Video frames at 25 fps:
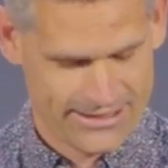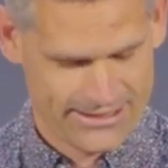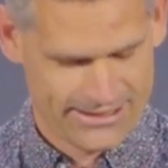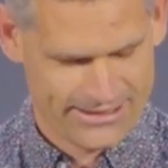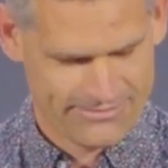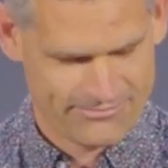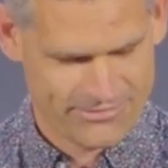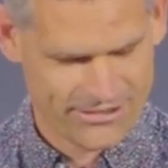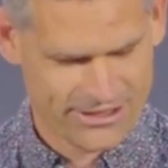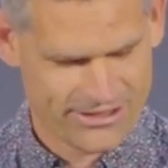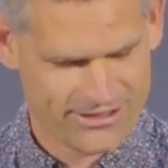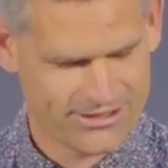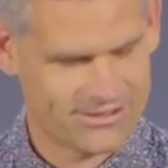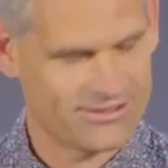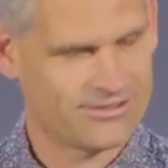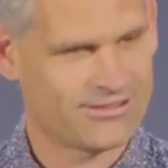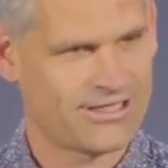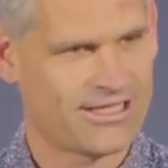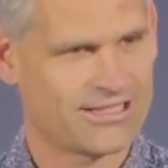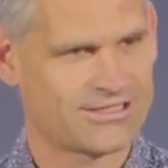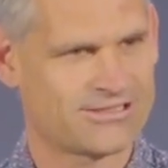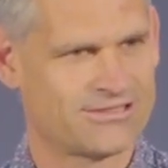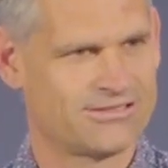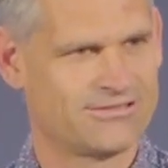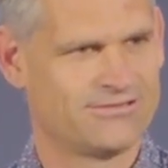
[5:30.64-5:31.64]
Because
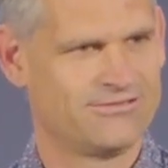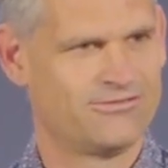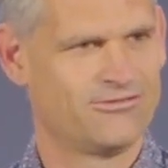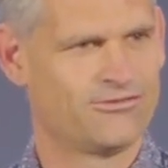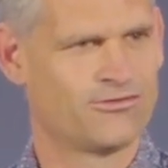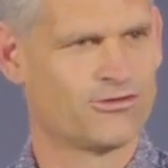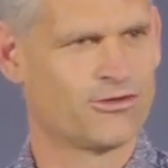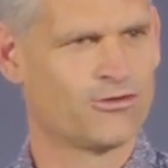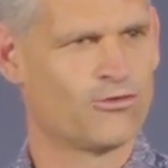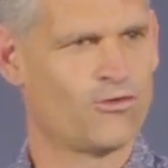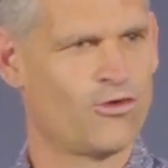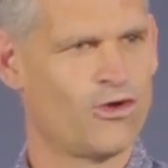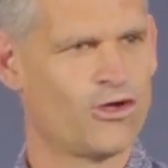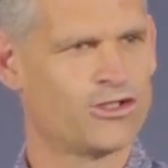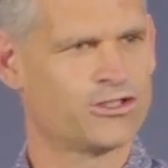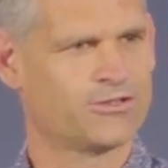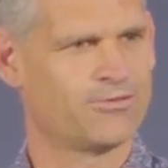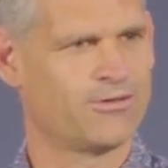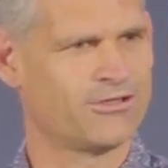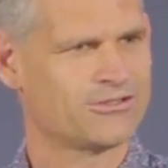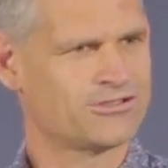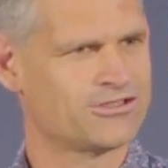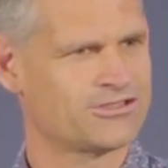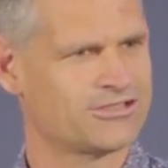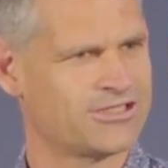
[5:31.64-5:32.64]
that, through worship,
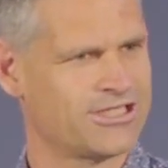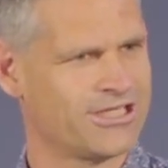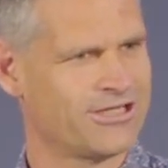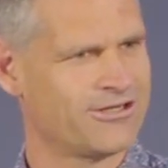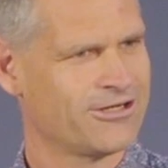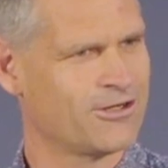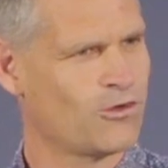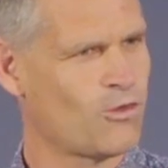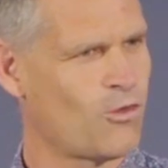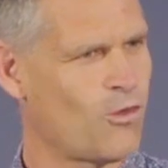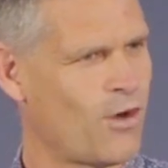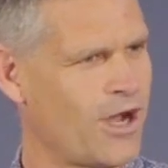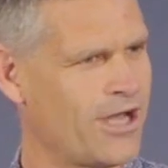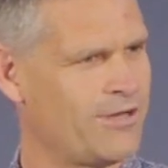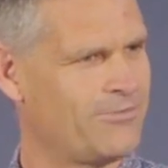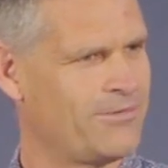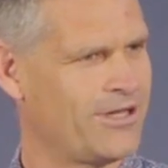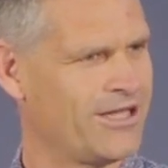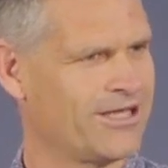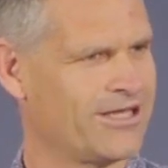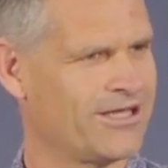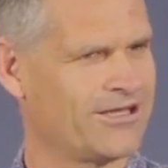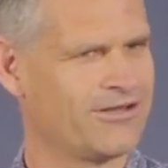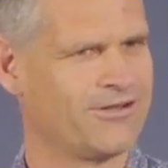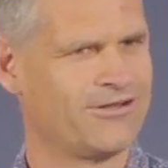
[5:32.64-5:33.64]
I was just hearing
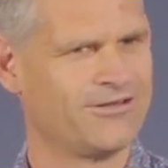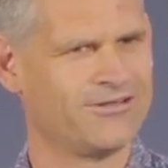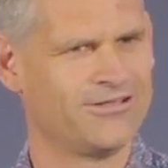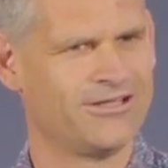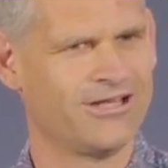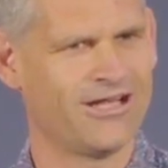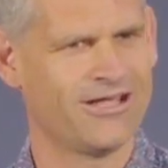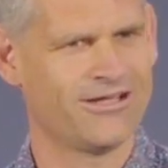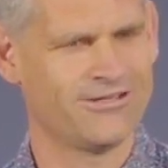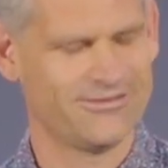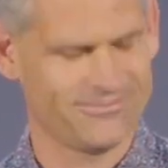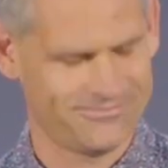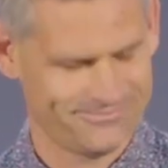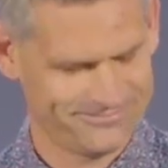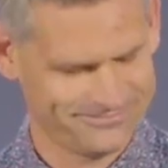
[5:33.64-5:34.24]
waymaker, you know.